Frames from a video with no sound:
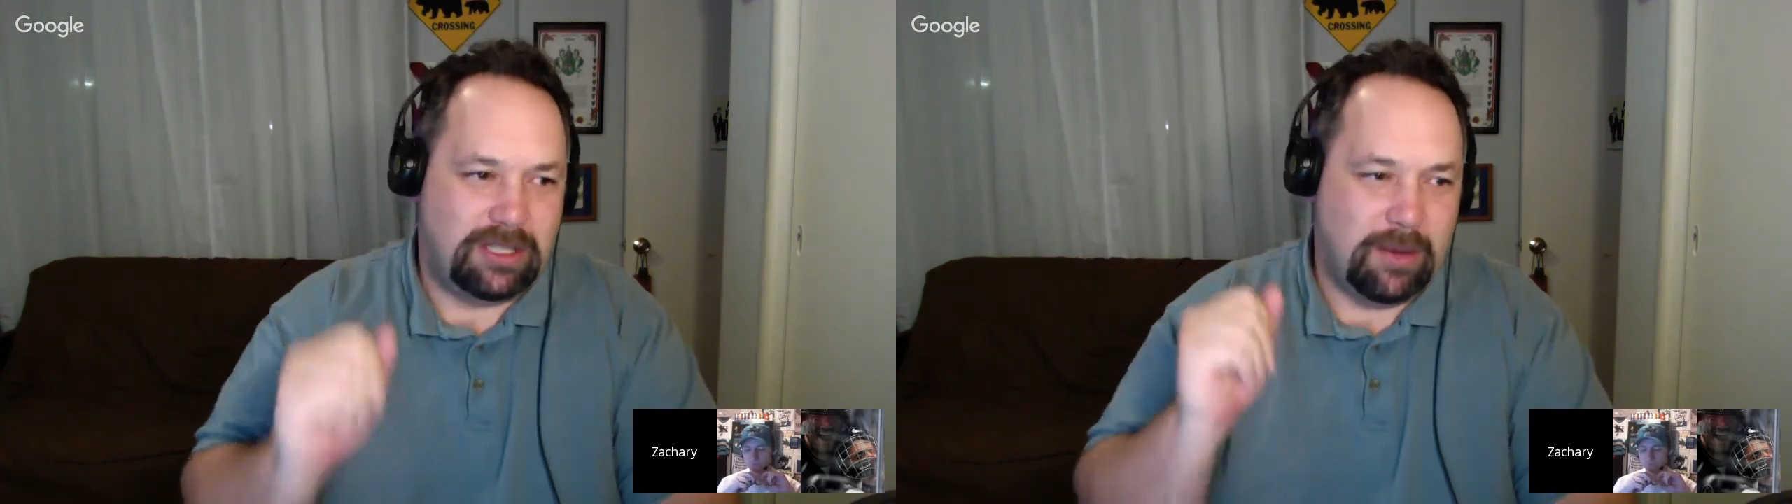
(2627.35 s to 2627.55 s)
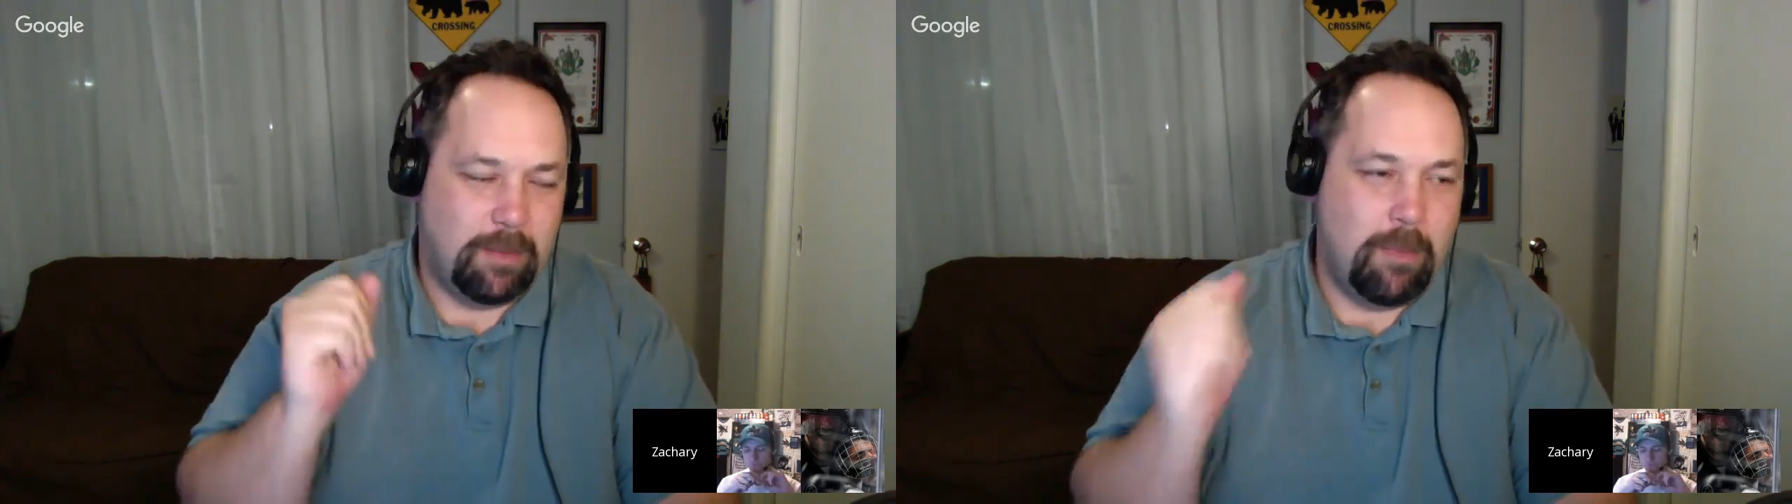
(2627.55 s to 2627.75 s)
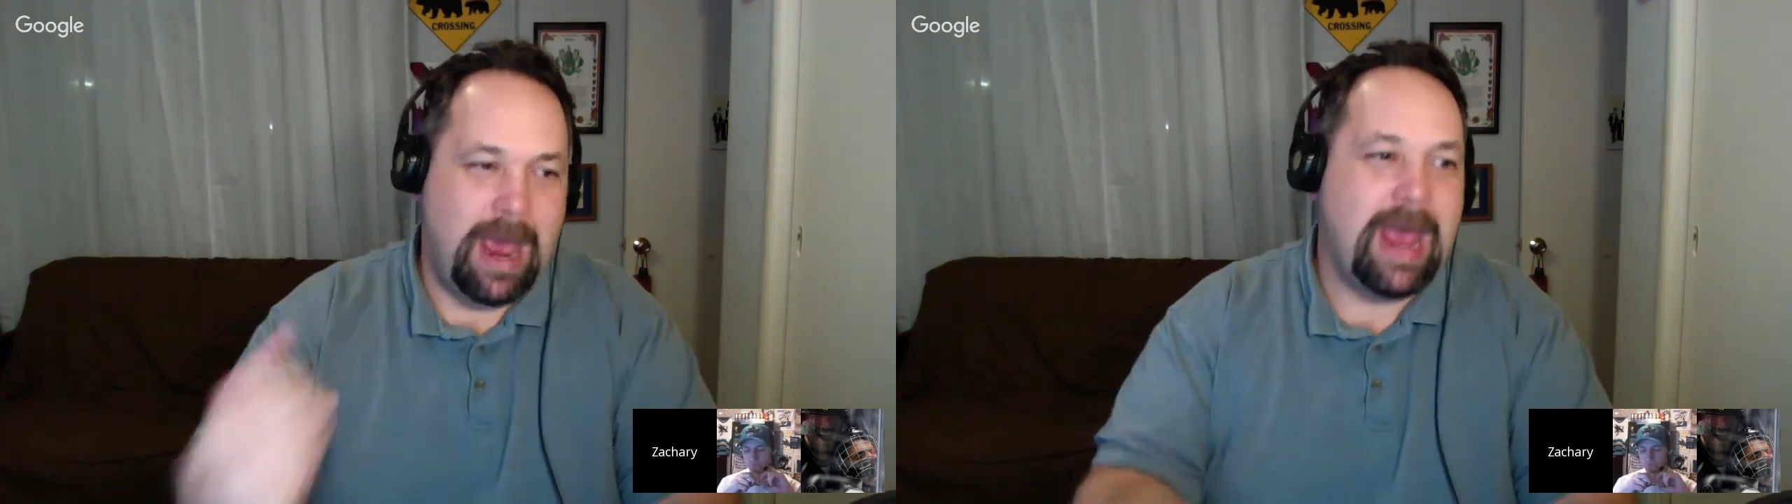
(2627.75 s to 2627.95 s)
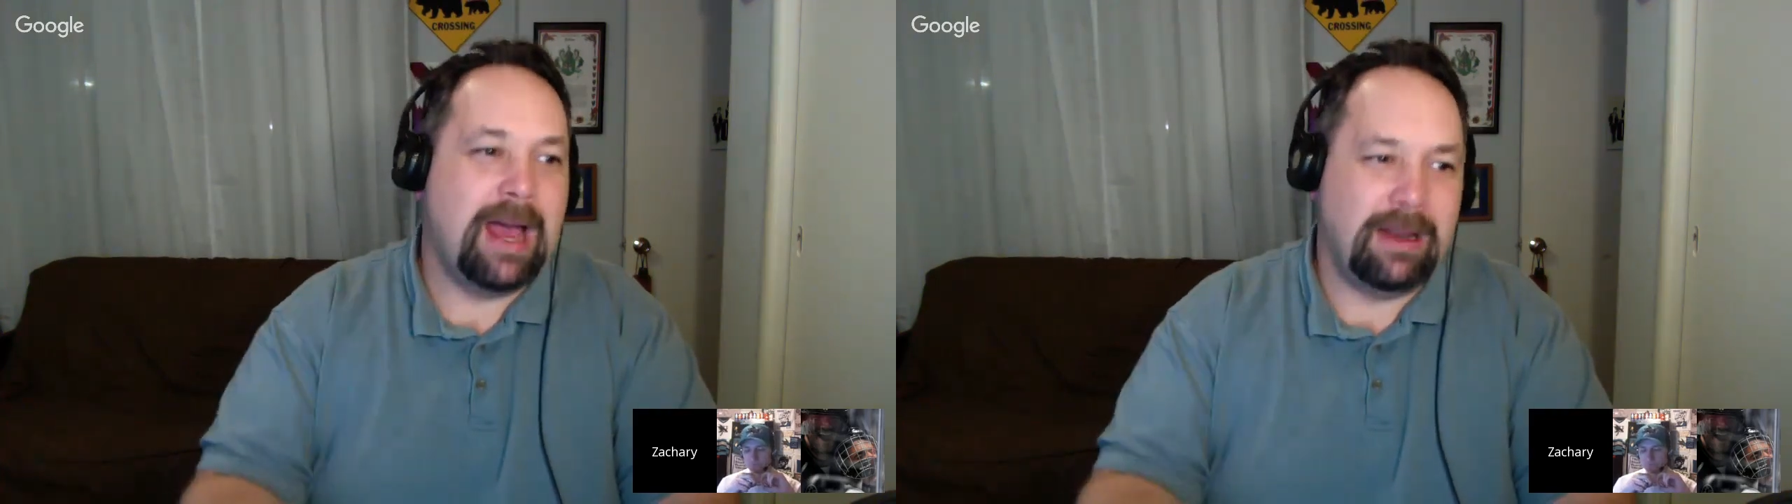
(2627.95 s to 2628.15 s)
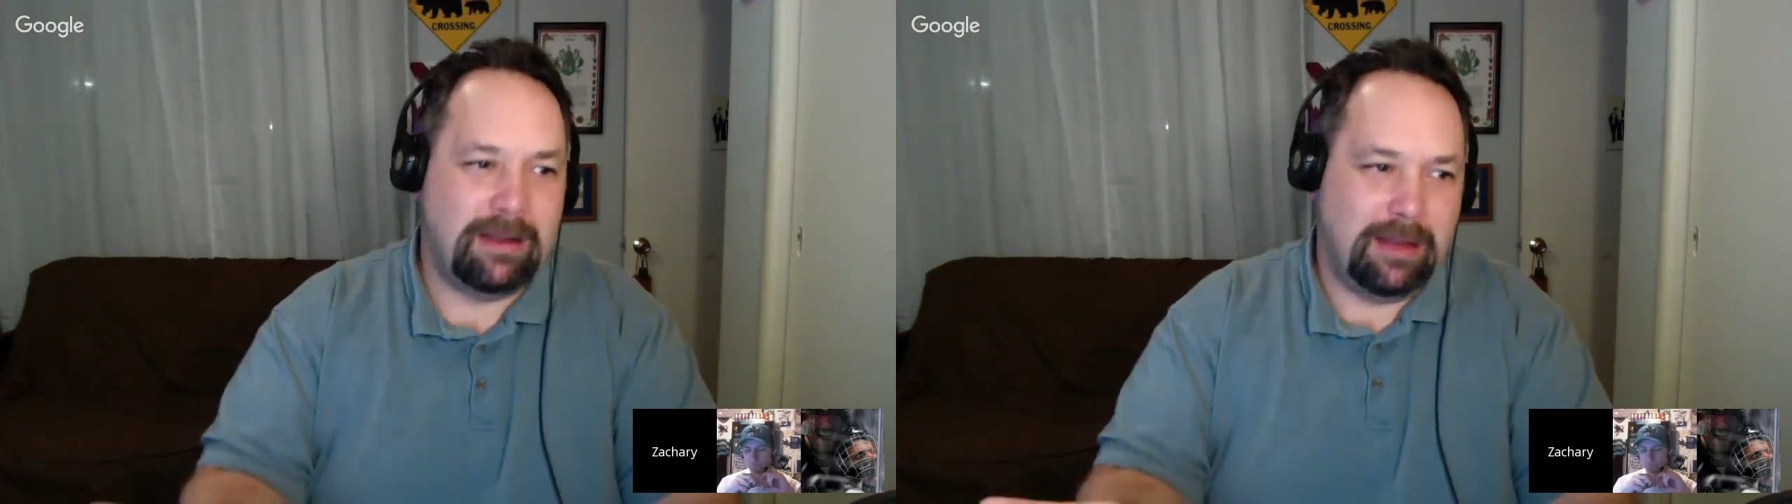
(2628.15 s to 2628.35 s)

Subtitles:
demand